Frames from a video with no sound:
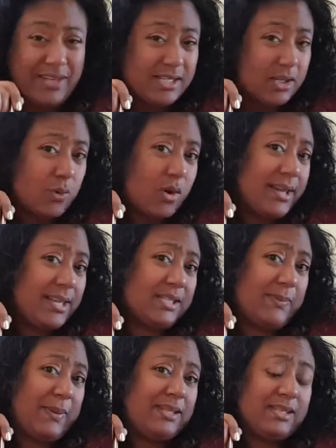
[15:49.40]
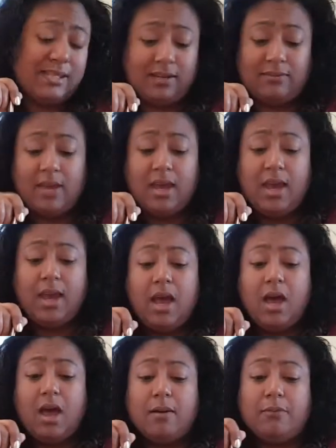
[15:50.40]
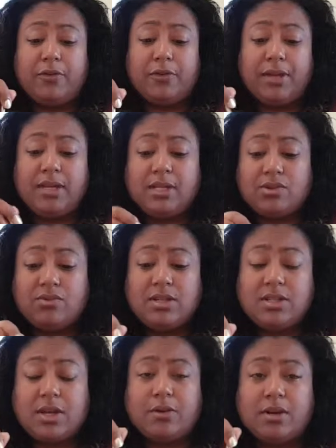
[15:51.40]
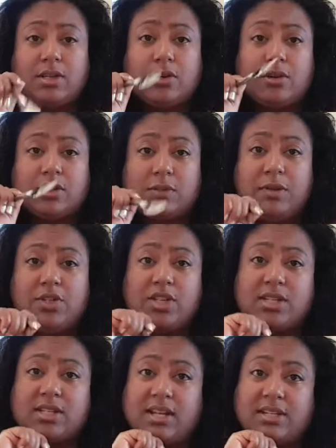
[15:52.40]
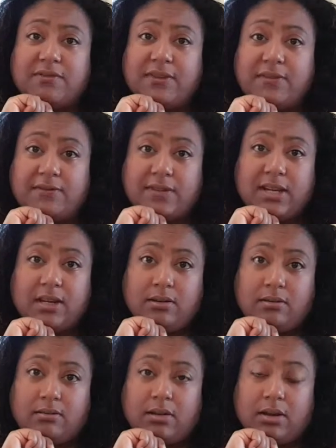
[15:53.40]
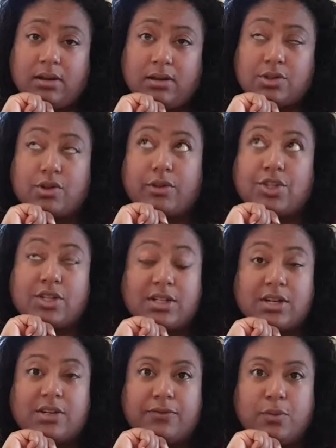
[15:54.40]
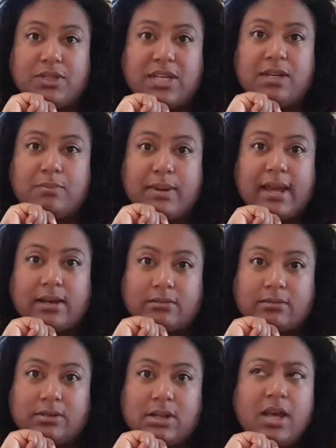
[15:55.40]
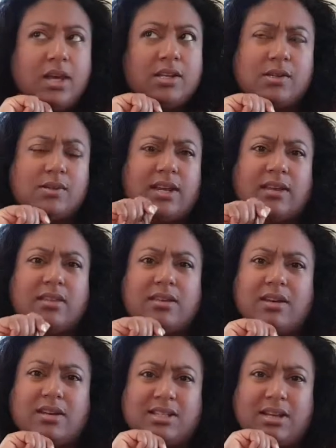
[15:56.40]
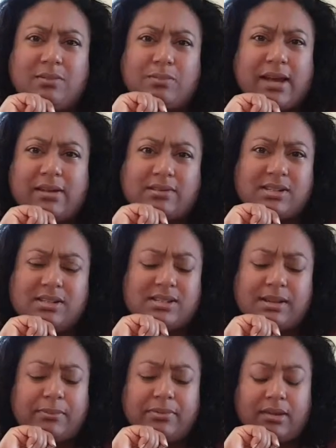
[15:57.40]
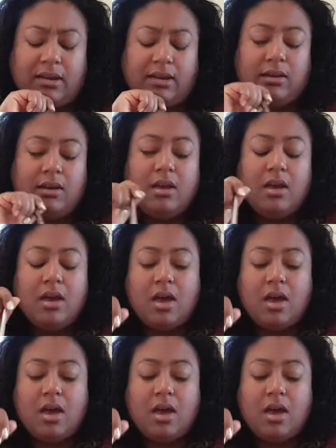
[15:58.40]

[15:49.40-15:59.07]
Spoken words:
these are quite expensive. For these 3 donuts, it cost me just under just under £14. So it's like £13 and something.